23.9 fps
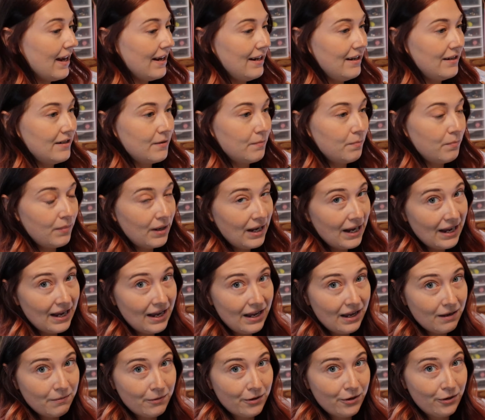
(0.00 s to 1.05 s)
I need to
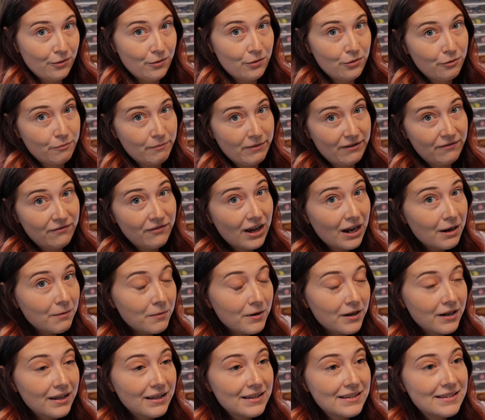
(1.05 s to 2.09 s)
buy. I'm gonna go through my
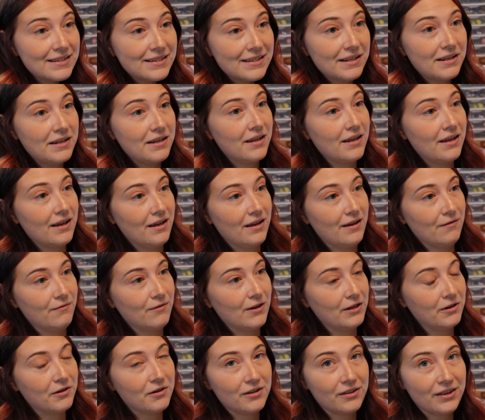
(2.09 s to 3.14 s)
fabric and see if
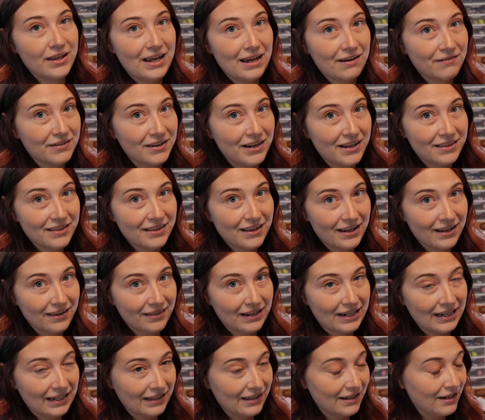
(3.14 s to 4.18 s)
I currently have anything
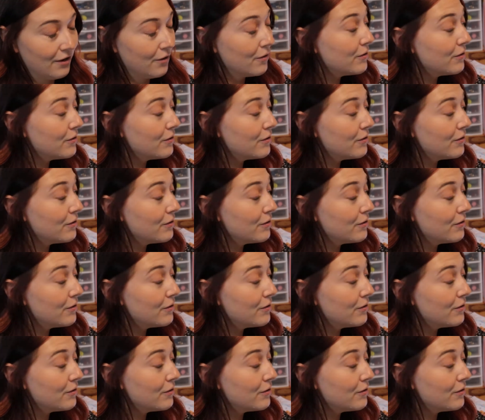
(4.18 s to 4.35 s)
that I can